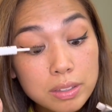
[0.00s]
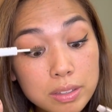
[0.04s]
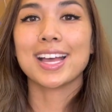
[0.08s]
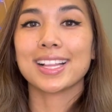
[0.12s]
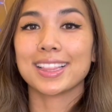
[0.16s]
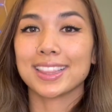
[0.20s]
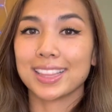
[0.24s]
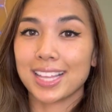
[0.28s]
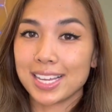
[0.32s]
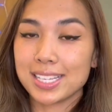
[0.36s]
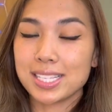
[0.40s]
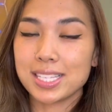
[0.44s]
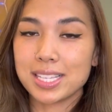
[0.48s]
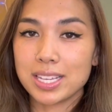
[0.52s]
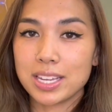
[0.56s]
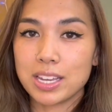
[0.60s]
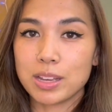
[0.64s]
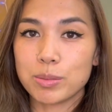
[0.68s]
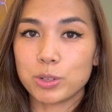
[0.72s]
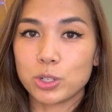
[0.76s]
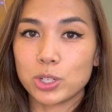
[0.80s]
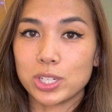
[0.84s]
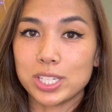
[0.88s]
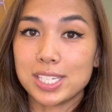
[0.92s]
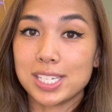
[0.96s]
Lastly, I'm
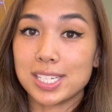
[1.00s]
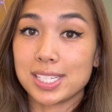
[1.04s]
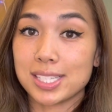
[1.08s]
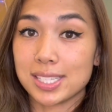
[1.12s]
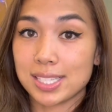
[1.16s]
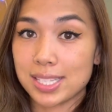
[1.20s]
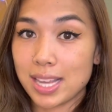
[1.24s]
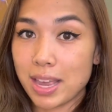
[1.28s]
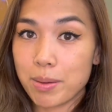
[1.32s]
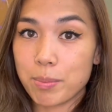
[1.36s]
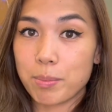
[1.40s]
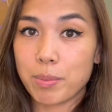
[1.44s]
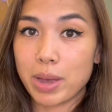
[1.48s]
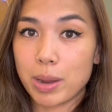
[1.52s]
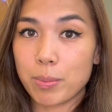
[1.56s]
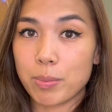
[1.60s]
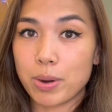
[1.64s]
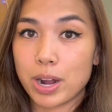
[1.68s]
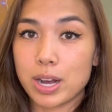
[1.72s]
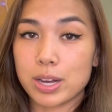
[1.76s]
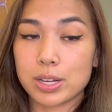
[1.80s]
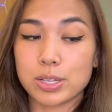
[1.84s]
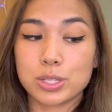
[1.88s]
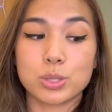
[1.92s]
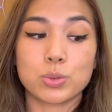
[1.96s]
going to set my
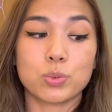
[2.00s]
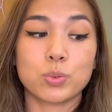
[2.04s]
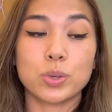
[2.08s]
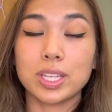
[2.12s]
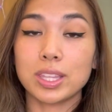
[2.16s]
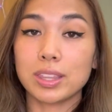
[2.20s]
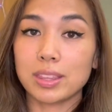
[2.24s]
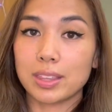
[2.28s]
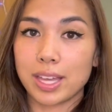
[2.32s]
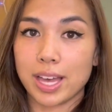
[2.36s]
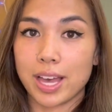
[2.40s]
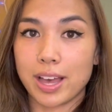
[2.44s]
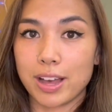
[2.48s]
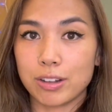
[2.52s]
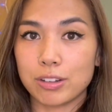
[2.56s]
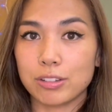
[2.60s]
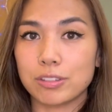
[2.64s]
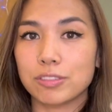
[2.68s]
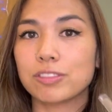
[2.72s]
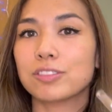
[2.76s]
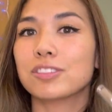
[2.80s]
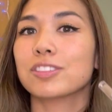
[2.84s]
brows with the e.l.f.